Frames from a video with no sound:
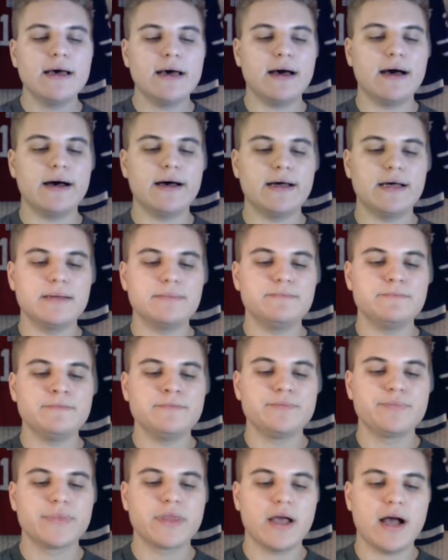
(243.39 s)

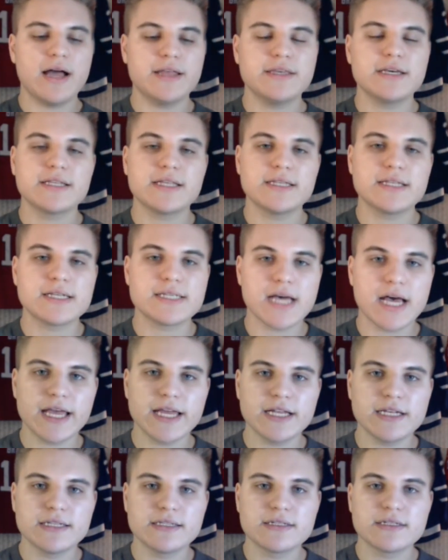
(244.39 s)
I think that the
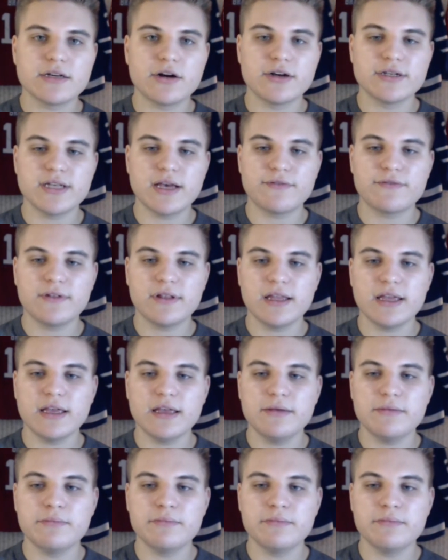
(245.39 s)
Titans are definitely